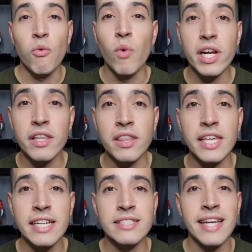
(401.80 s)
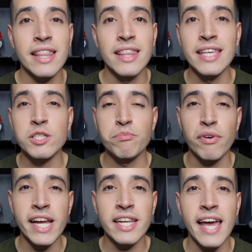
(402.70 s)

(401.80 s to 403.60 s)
one of the things that this brand